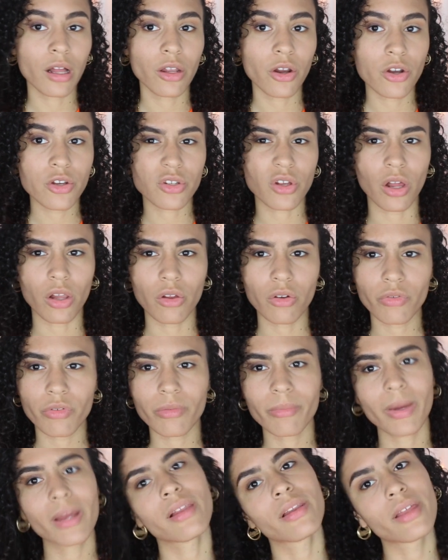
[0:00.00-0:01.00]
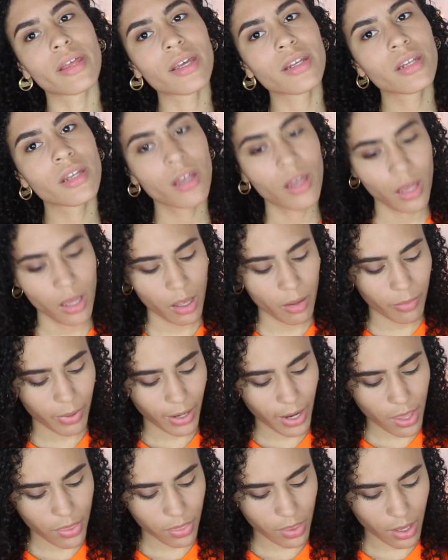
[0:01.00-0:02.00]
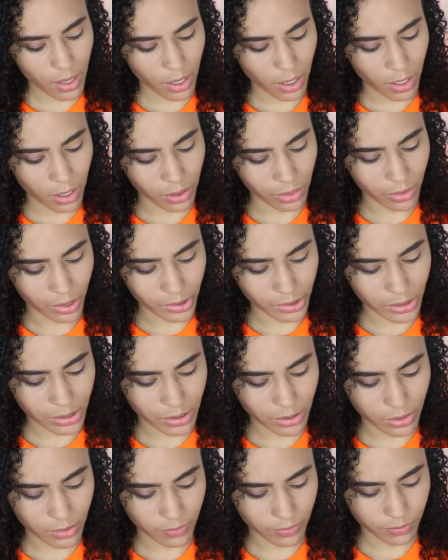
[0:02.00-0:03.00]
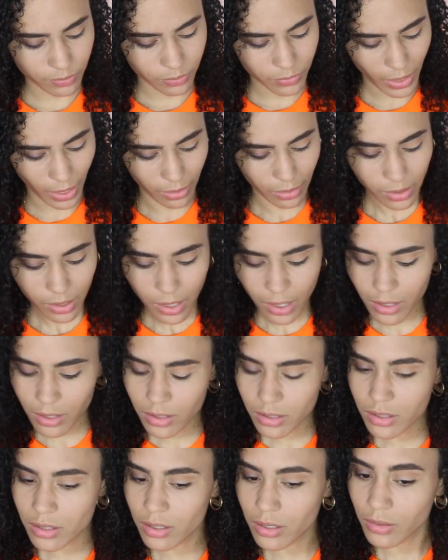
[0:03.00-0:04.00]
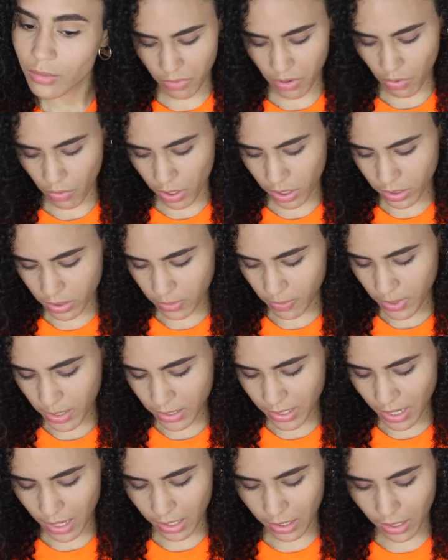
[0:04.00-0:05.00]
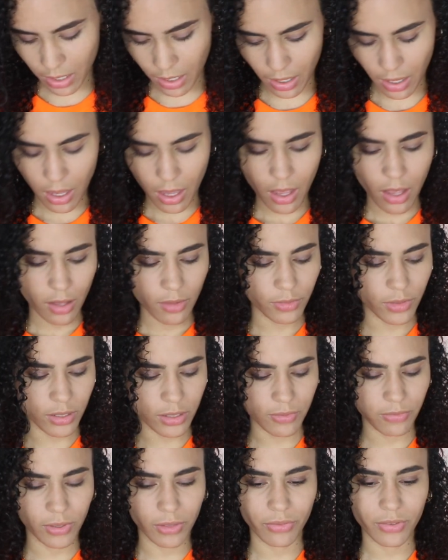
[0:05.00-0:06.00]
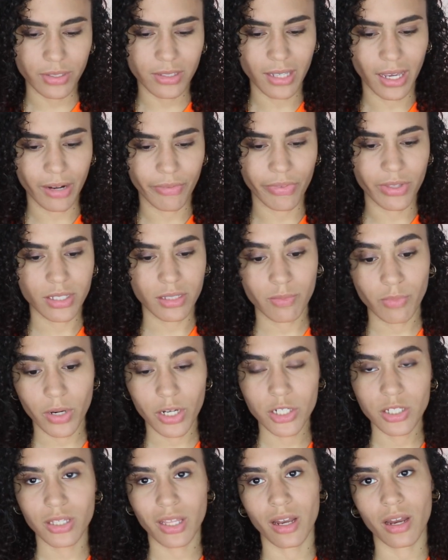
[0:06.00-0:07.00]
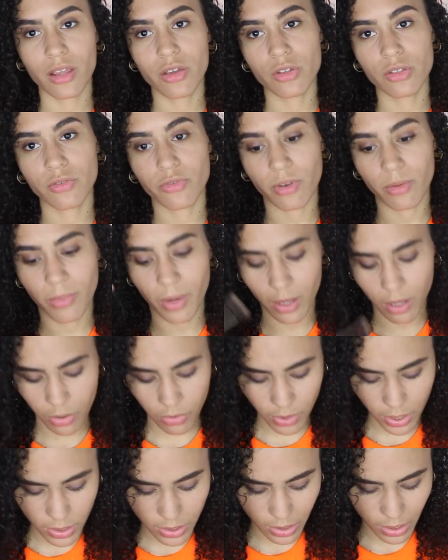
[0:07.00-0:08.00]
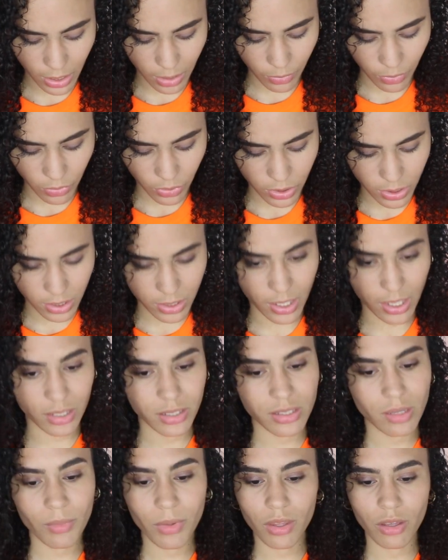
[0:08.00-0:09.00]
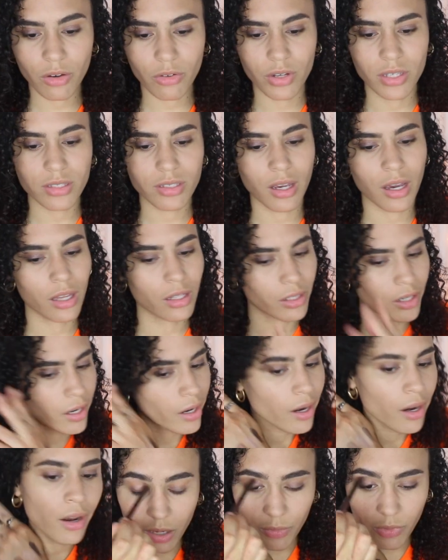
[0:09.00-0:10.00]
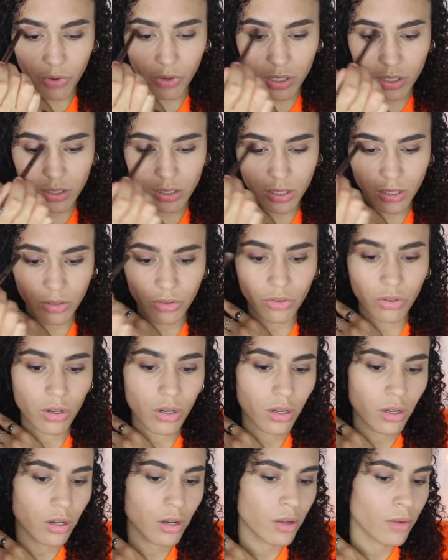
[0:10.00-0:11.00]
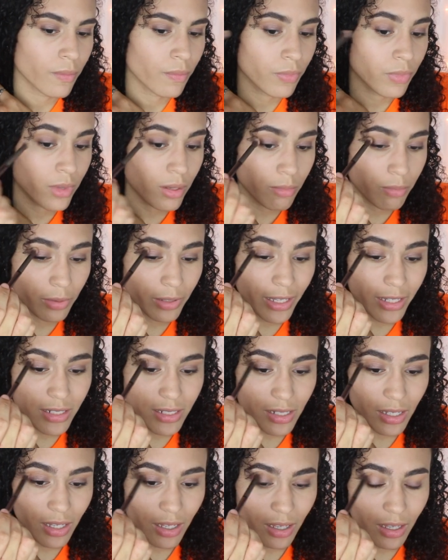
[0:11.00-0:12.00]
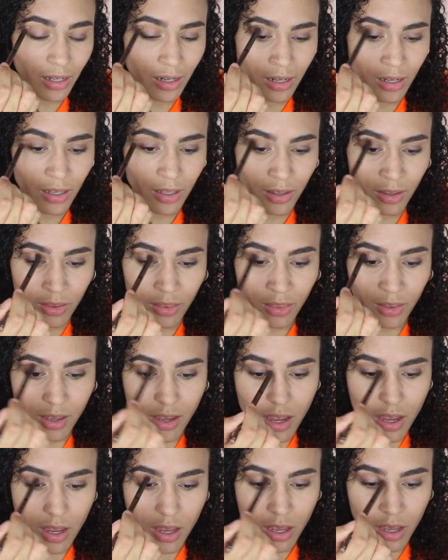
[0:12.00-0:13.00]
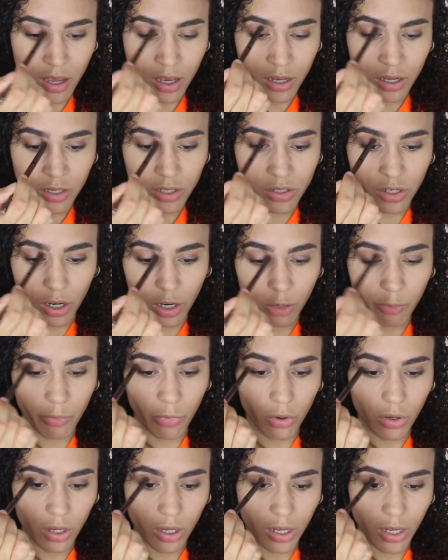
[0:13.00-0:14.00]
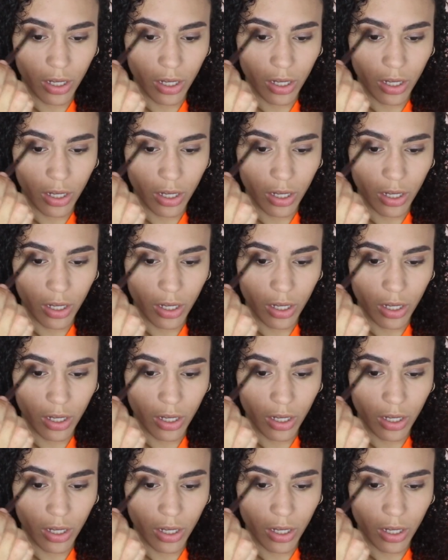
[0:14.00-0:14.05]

colors all over my lid, but I think it looks elegant. I'm going to be taking this fluffy side of this brush that I use for my crease, and I'm going to take some of the crease color. I'm going to blend in the dark mocha